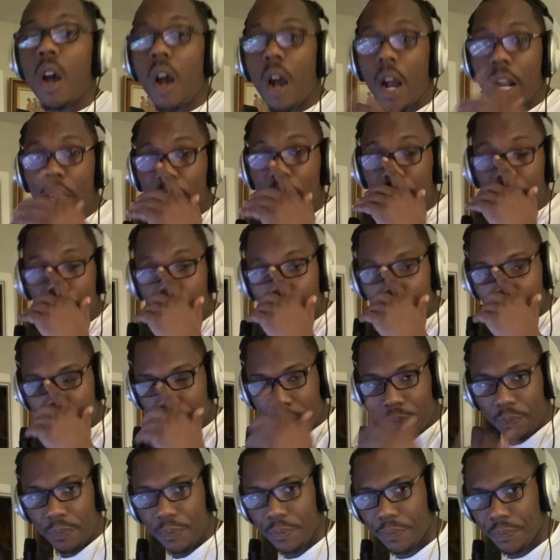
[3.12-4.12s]
All right, so
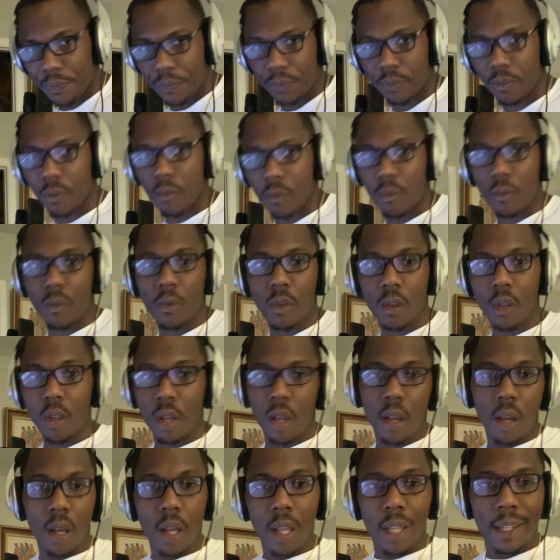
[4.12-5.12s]

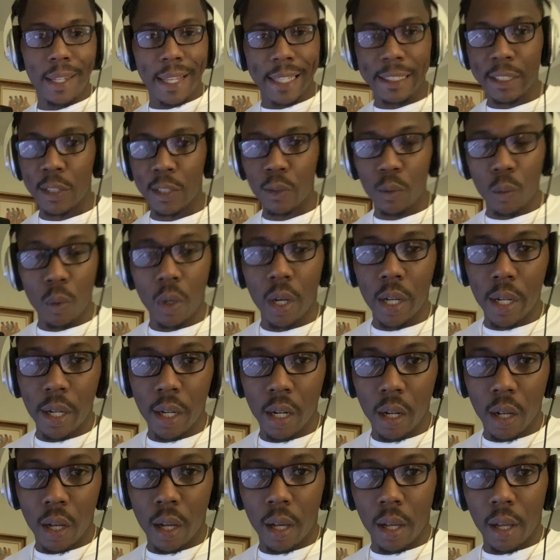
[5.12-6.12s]
lesson one,